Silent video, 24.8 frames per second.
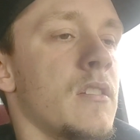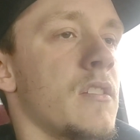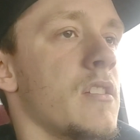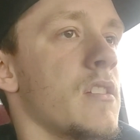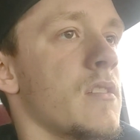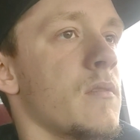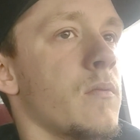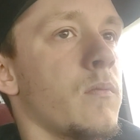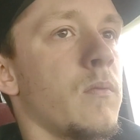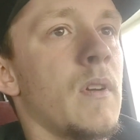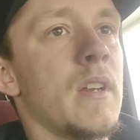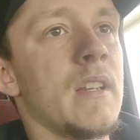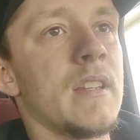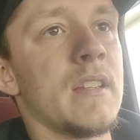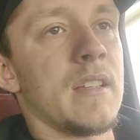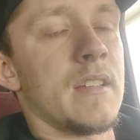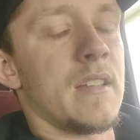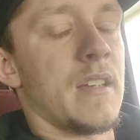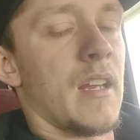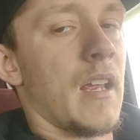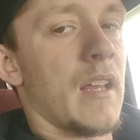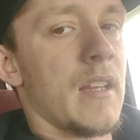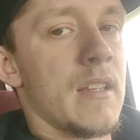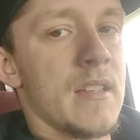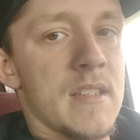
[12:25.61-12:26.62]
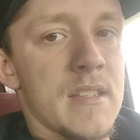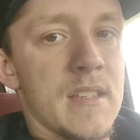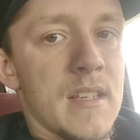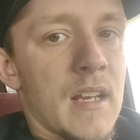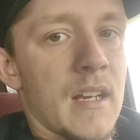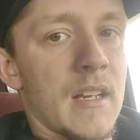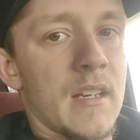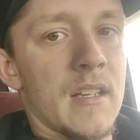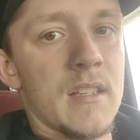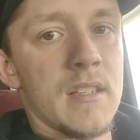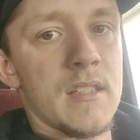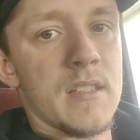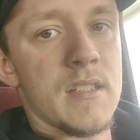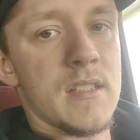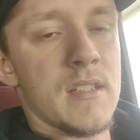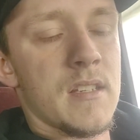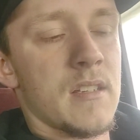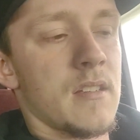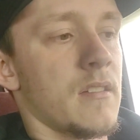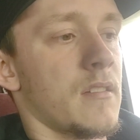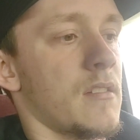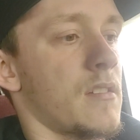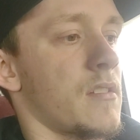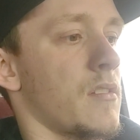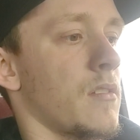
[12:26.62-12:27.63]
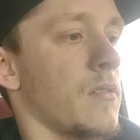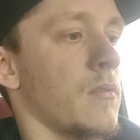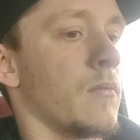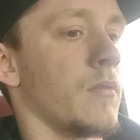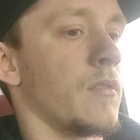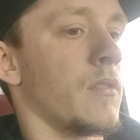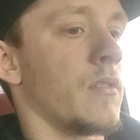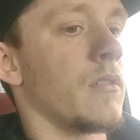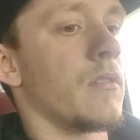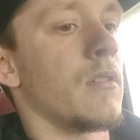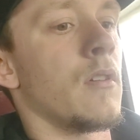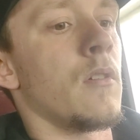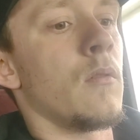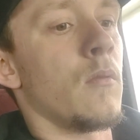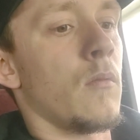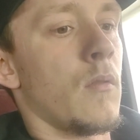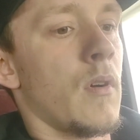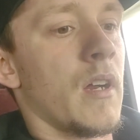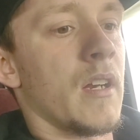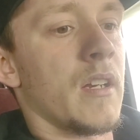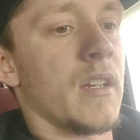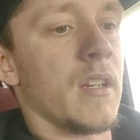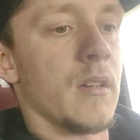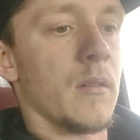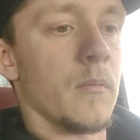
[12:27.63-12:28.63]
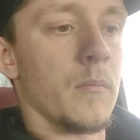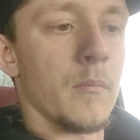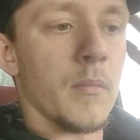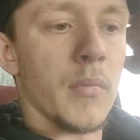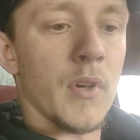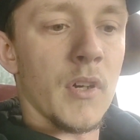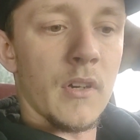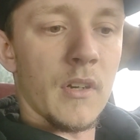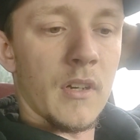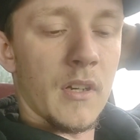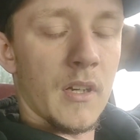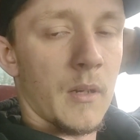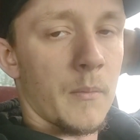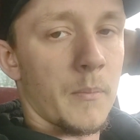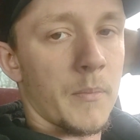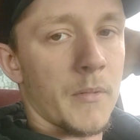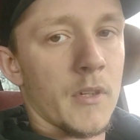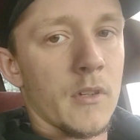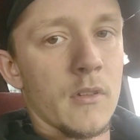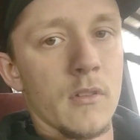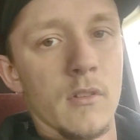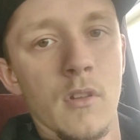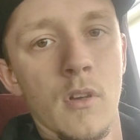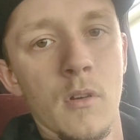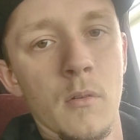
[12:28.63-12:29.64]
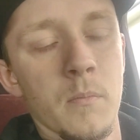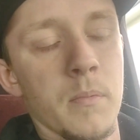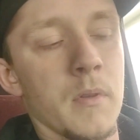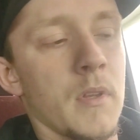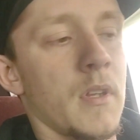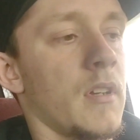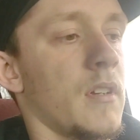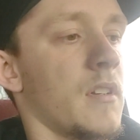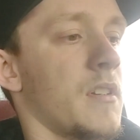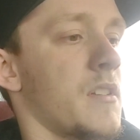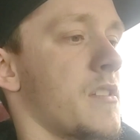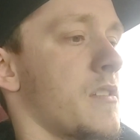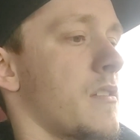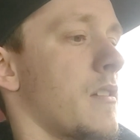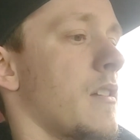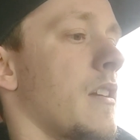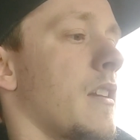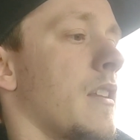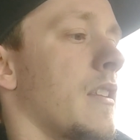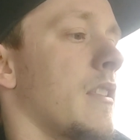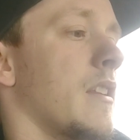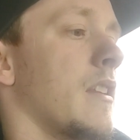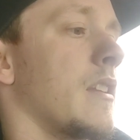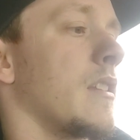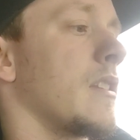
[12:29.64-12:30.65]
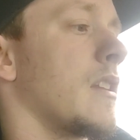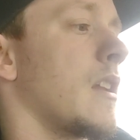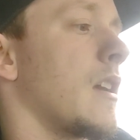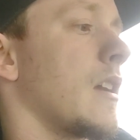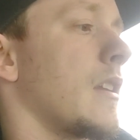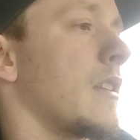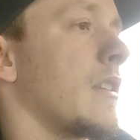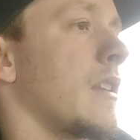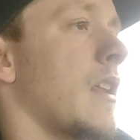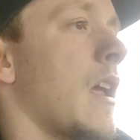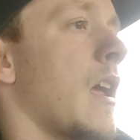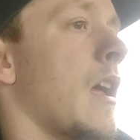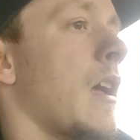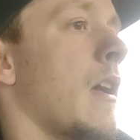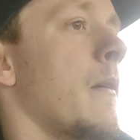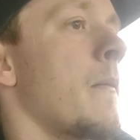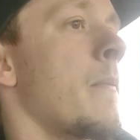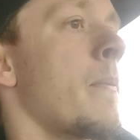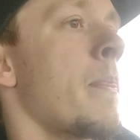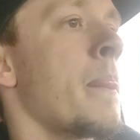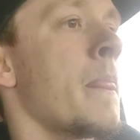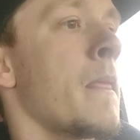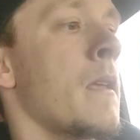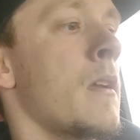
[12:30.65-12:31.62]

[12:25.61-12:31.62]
Just wait the 10 seconds so you don't wind up burning up your glow plugs or anything like that.